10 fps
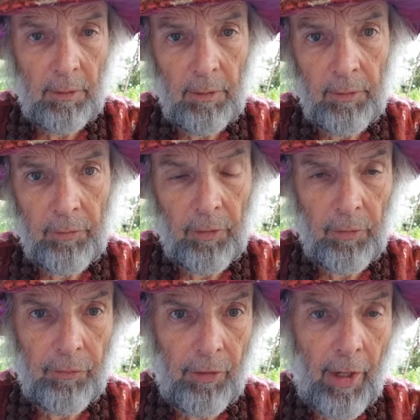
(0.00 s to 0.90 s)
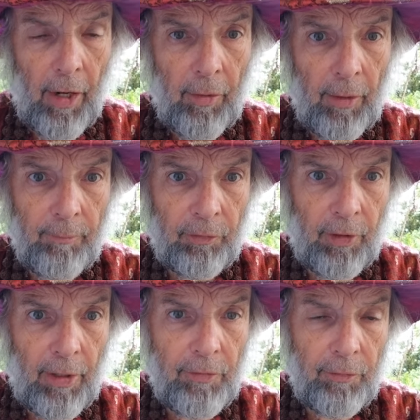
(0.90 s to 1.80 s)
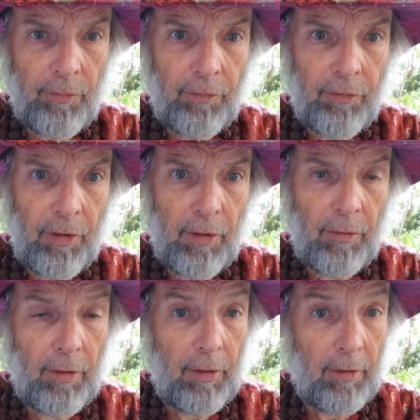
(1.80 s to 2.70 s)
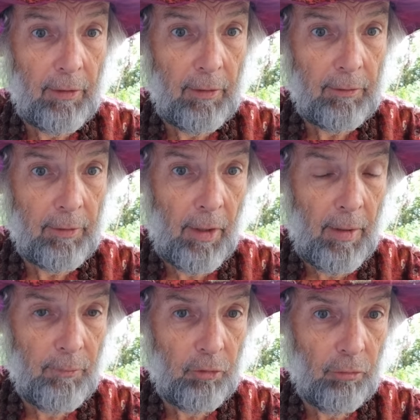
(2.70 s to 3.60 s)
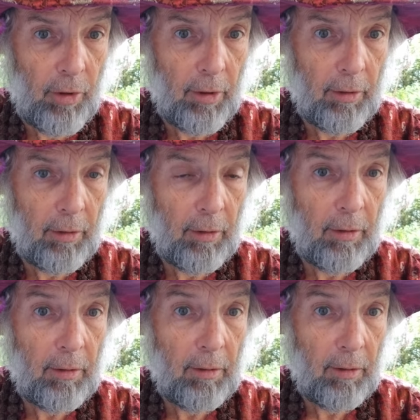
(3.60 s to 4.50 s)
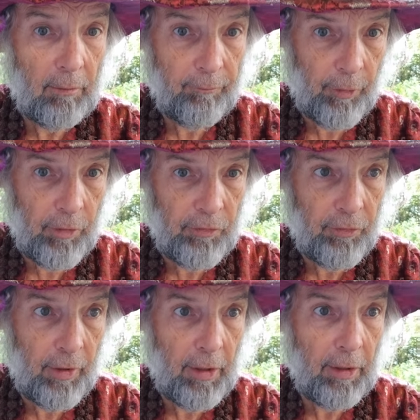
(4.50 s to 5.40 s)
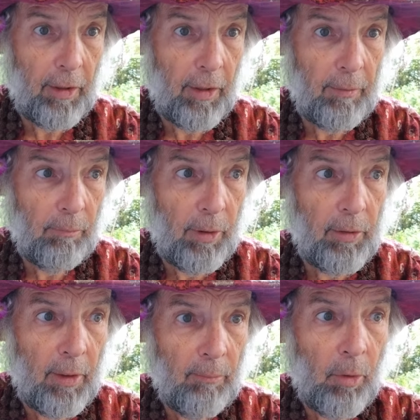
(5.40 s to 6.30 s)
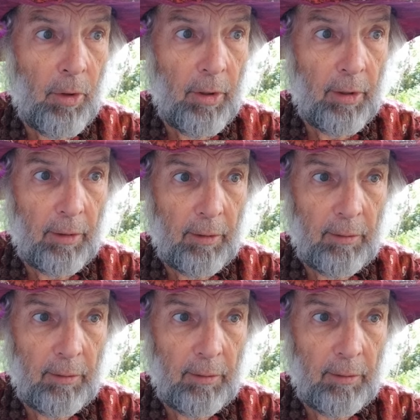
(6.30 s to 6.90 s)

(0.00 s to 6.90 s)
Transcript: And turns out I'm scheduled to see the top shrink first thing on Monday morning.